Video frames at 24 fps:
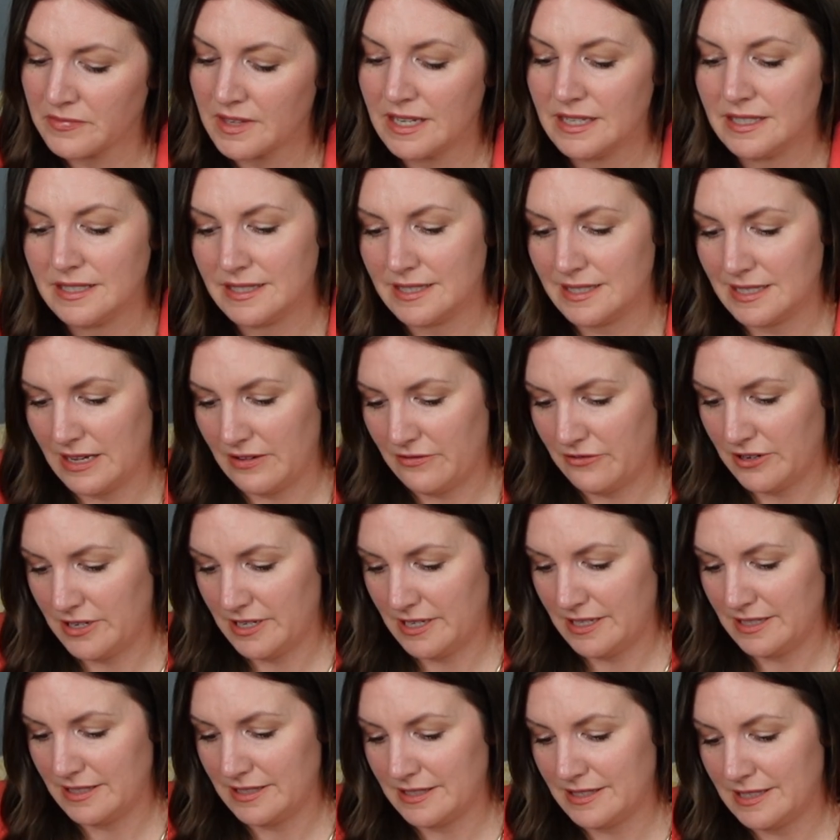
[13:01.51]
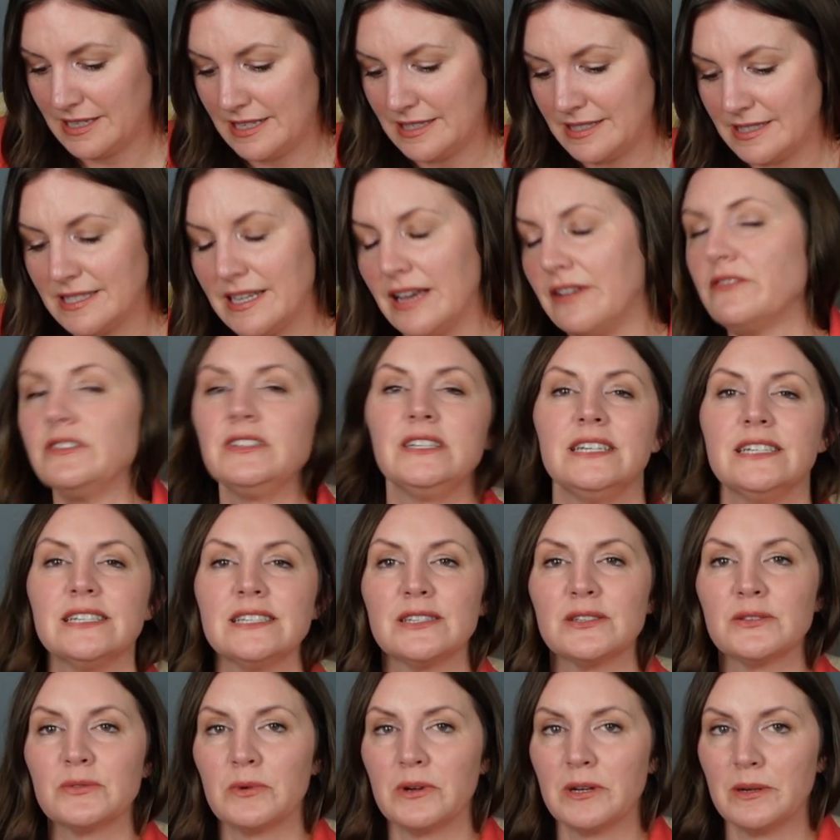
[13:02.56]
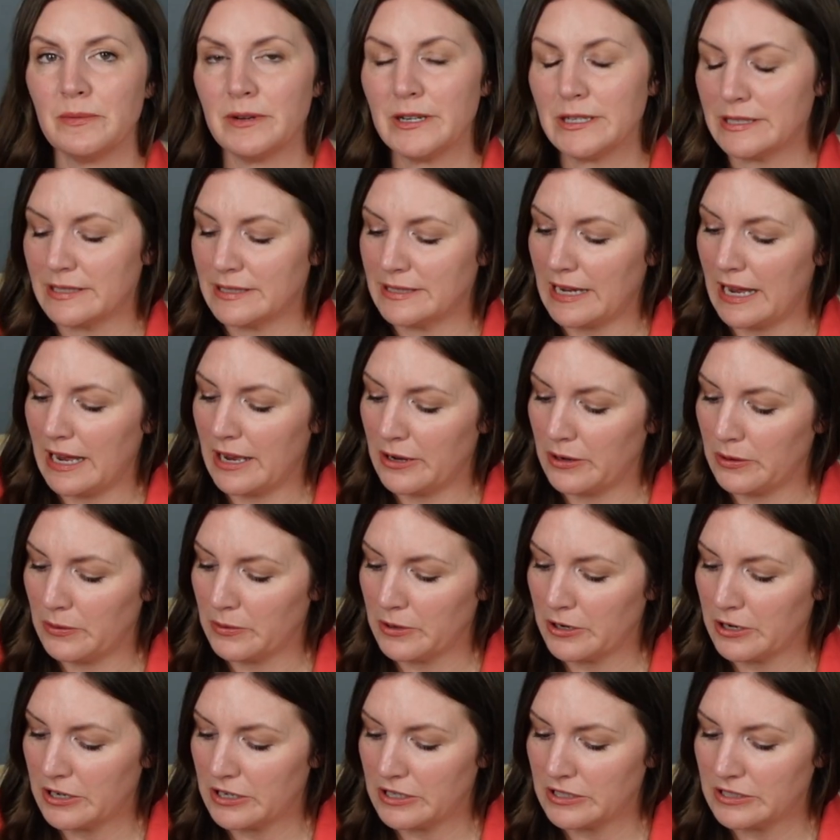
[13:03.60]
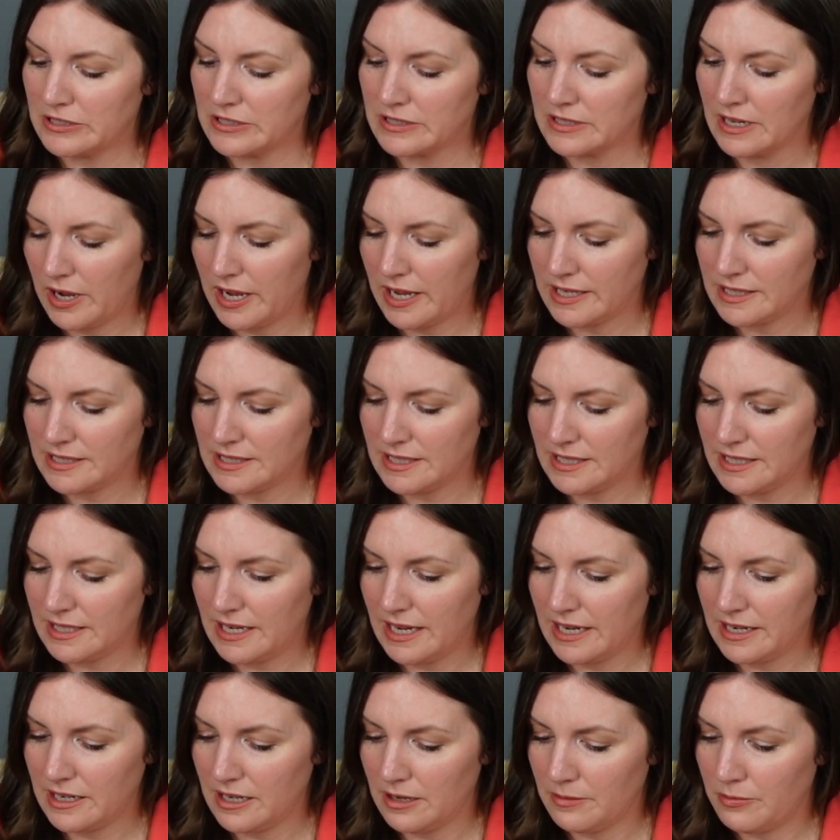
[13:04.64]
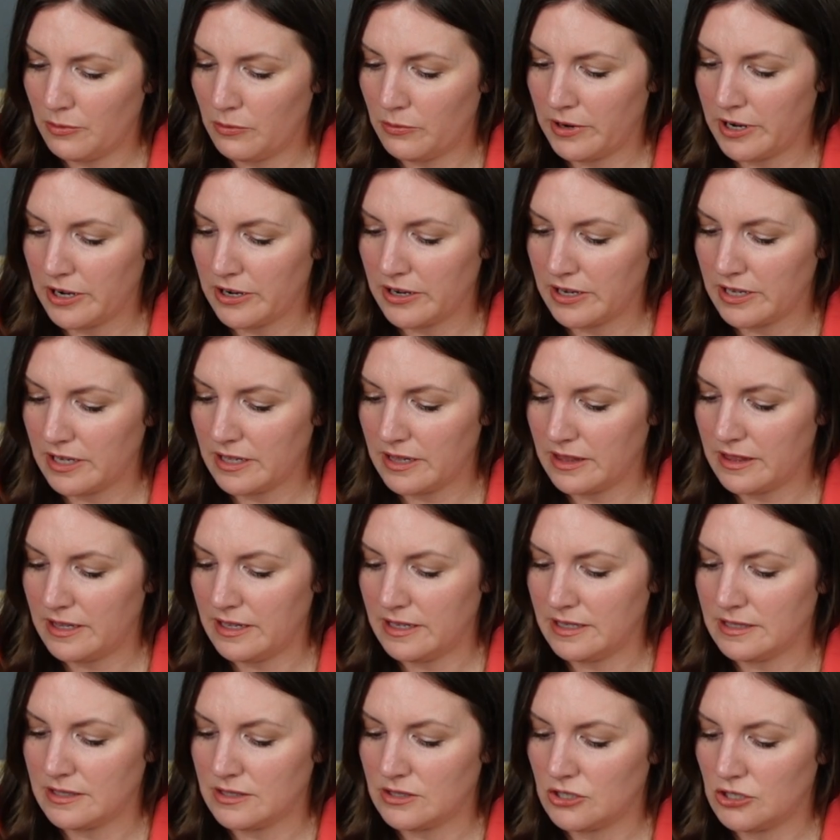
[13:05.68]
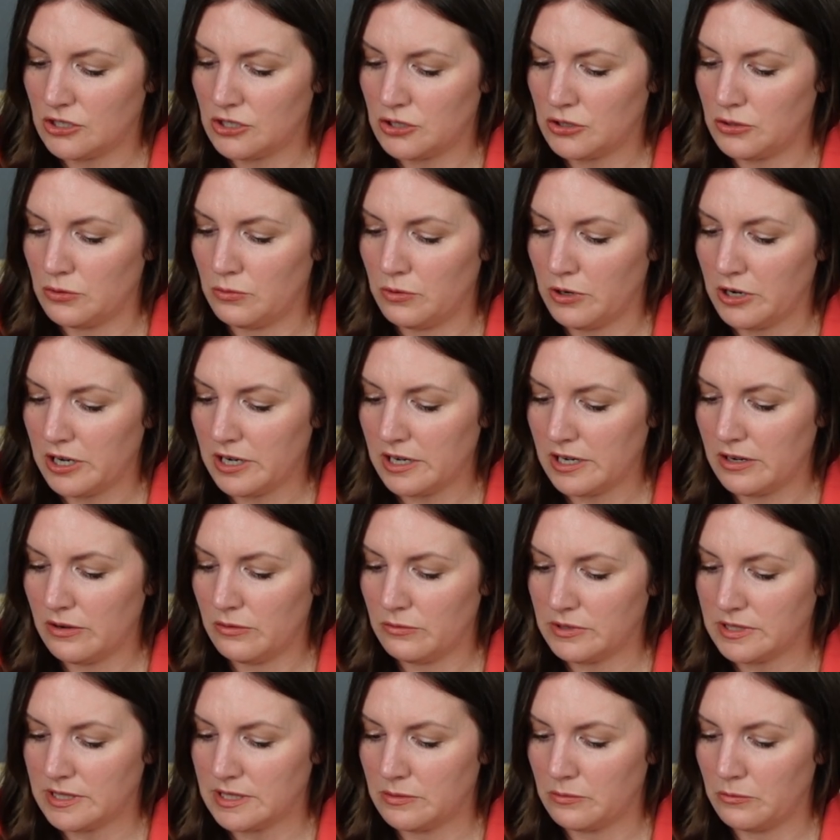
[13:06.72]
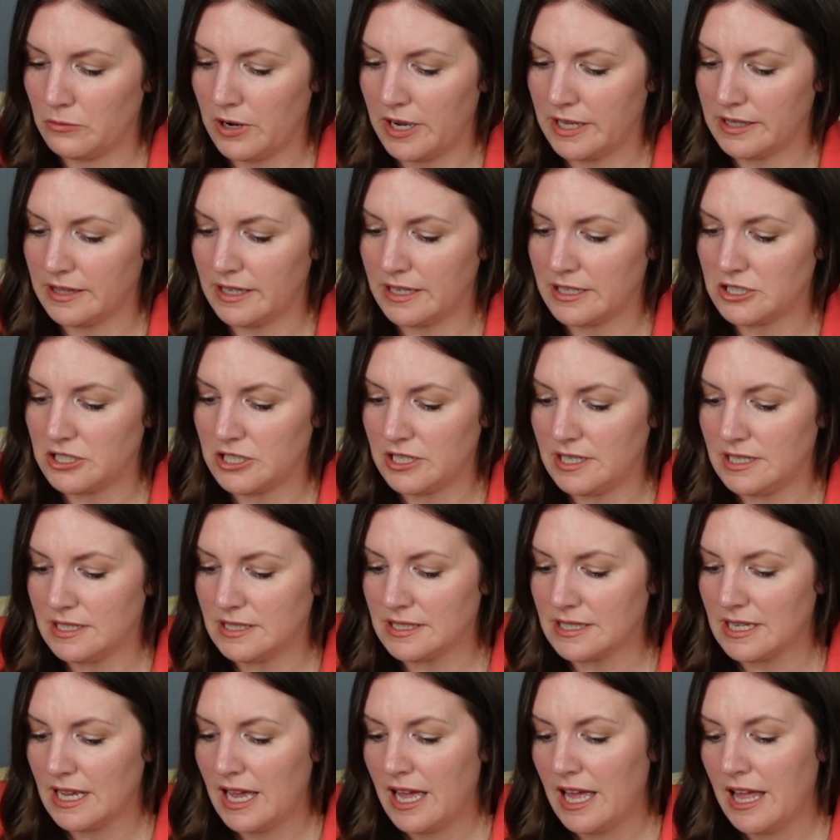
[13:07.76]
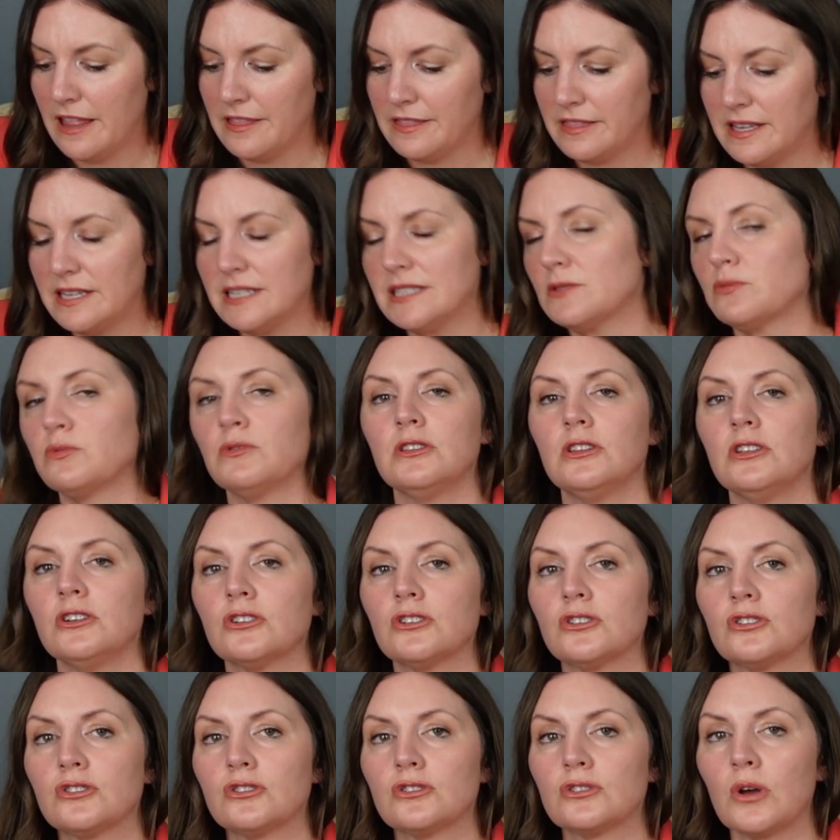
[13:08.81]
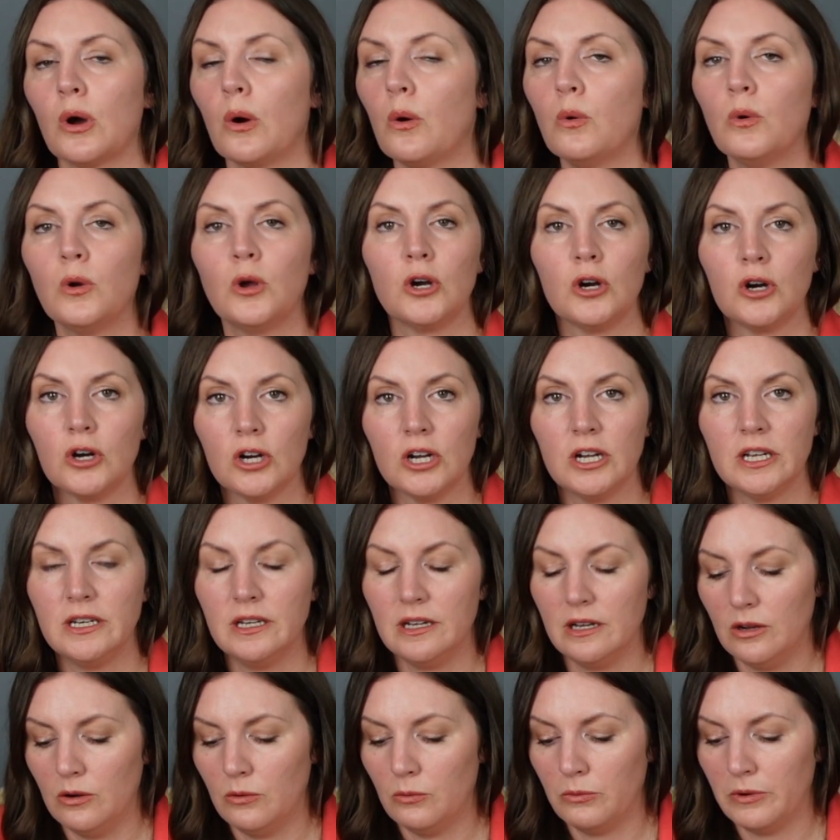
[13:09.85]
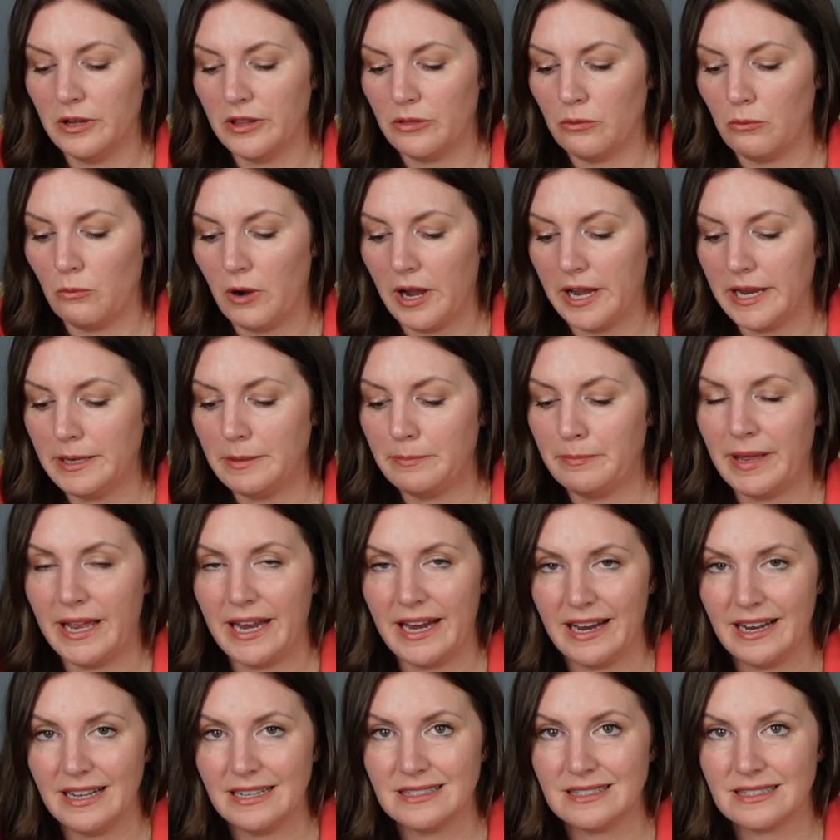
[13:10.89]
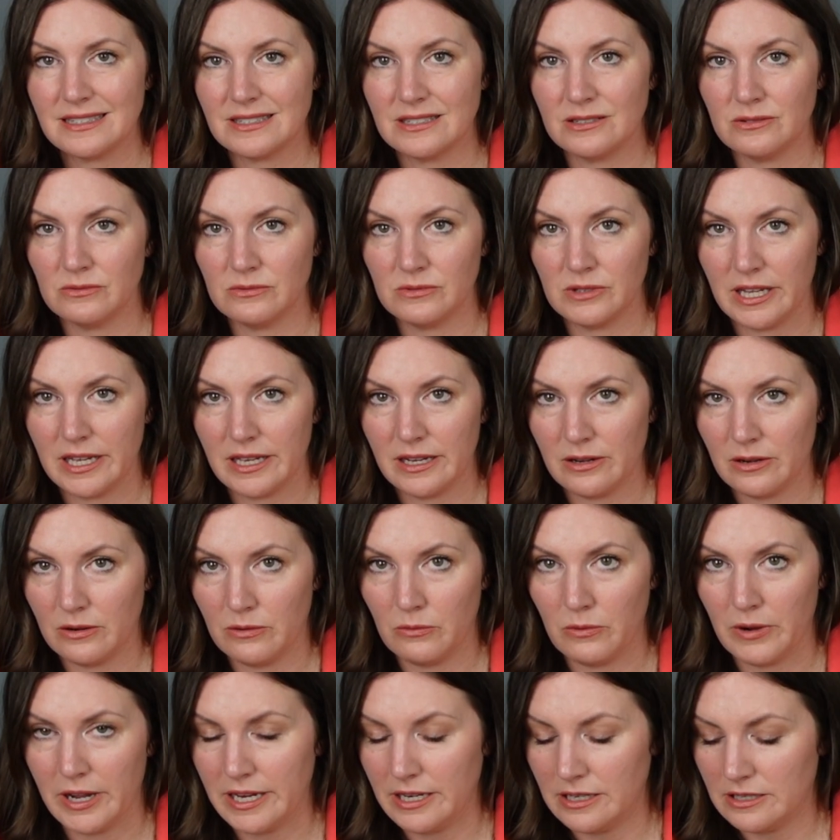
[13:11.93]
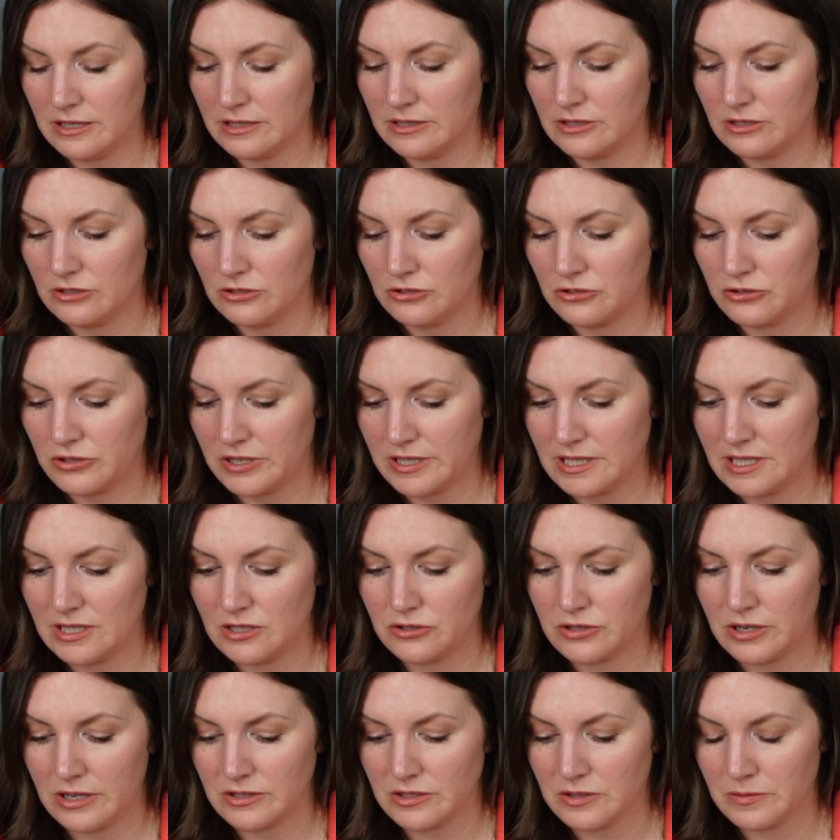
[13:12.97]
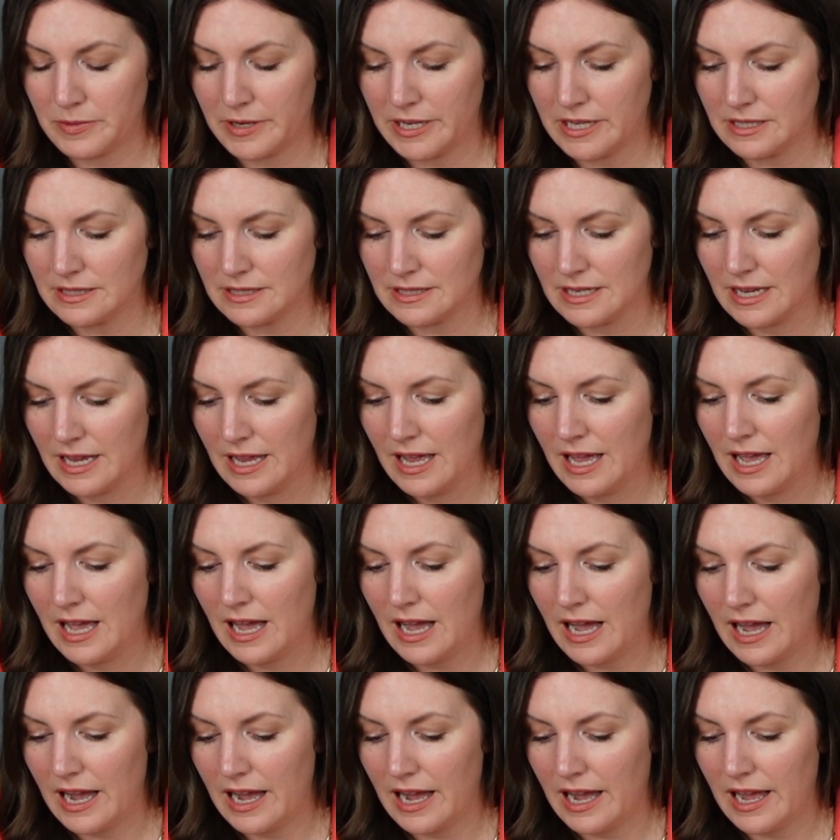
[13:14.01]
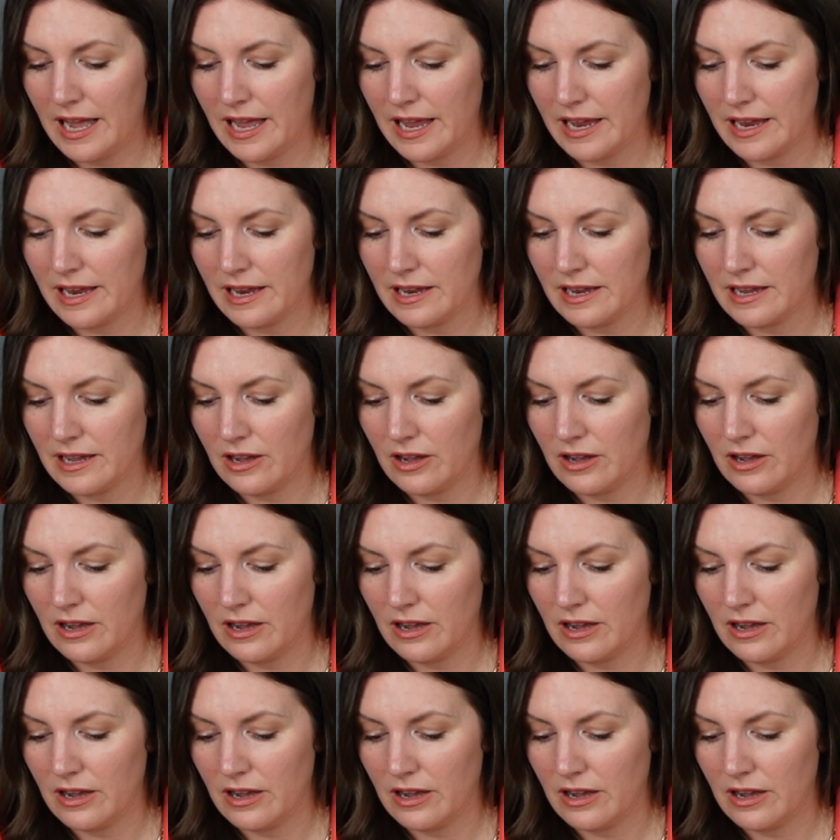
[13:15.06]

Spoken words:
70s, and 70s is one of my style words. I did end up wearing this to work with some wide leg jeans. This would look so good with white pants, like white dressy trouser pants. I